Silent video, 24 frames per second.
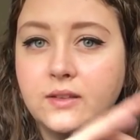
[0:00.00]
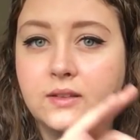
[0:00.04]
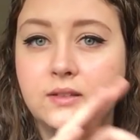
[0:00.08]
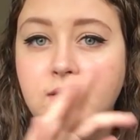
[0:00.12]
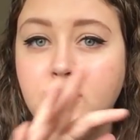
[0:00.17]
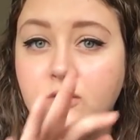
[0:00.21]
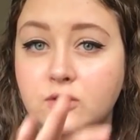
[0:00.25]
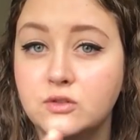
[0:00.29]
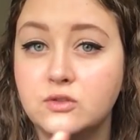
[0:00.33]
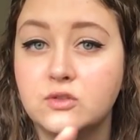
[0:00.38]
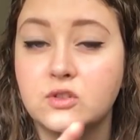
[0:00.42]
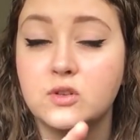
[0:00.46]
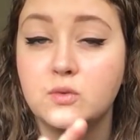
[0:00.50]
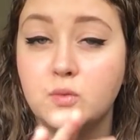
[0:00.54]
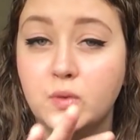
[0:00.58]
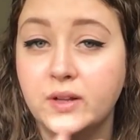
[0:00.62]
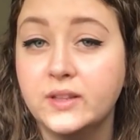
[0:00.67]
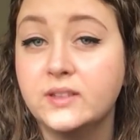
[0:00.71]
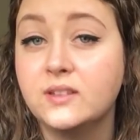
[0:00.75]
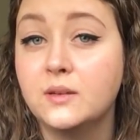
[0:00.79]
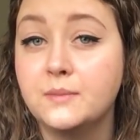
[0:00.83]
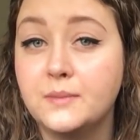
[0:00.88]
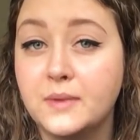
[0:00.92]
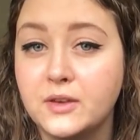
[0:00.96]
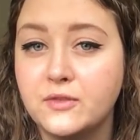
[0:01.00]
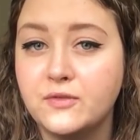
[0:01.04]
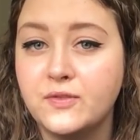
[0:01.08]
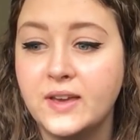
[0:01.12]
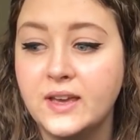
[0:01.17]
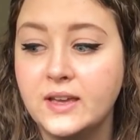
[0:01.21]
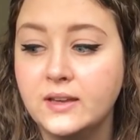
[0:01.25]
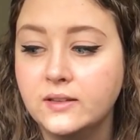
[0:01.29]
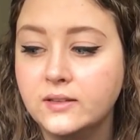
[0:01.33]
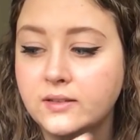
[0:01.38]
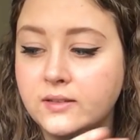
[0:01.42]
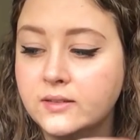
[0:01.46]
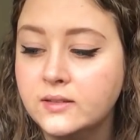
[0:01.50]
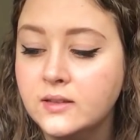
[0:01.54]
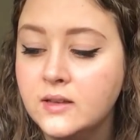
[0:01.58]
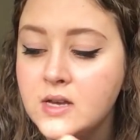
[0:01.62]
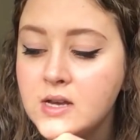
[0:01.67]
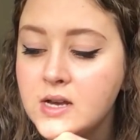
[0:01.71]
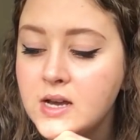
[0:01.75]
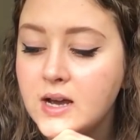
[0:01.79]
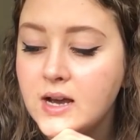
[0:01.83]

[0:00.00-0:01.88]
this is usually what's on my face.